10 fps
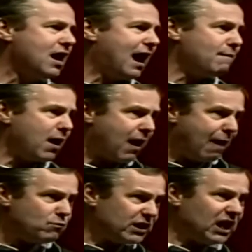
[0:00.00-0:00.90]

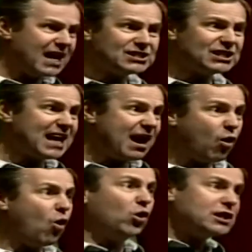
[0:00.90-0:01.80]
And we'd like to get
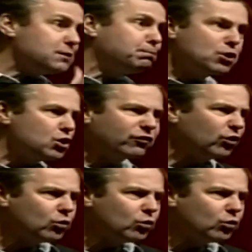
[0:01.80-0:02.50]
all these beautiful